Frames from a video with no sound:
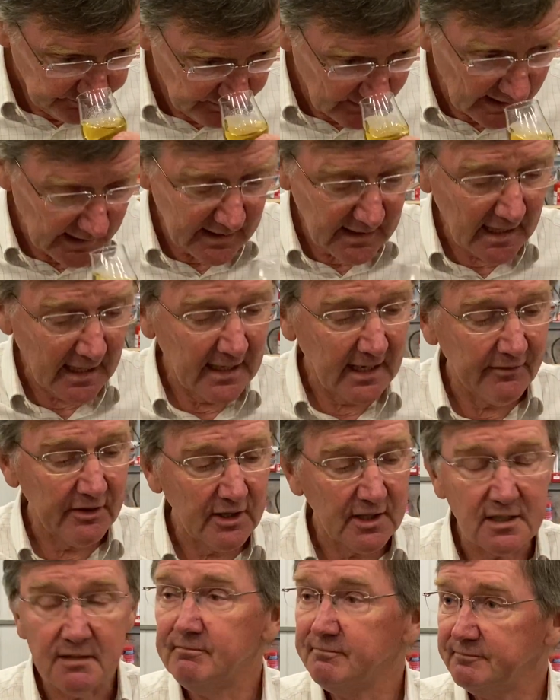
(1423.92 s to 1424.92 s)
I love
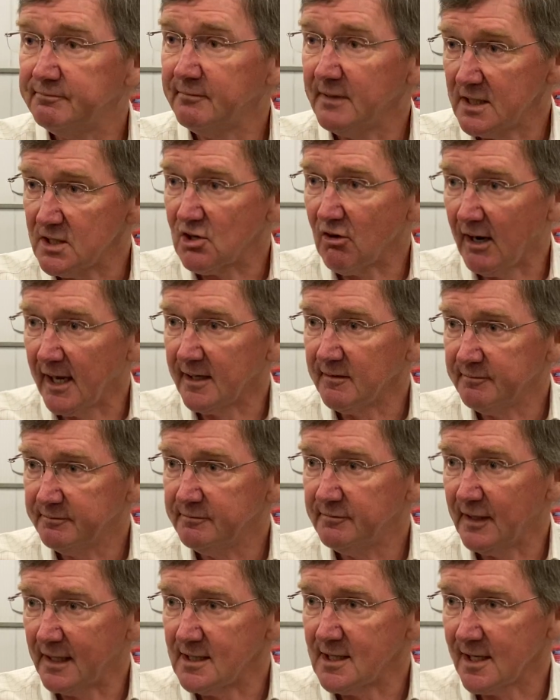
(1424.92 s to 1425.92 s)
it. It's great,
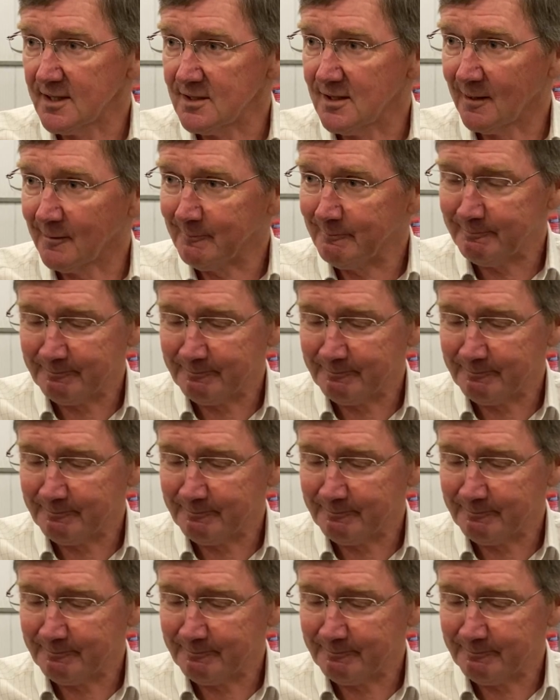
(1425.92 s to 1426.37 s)
fantastic.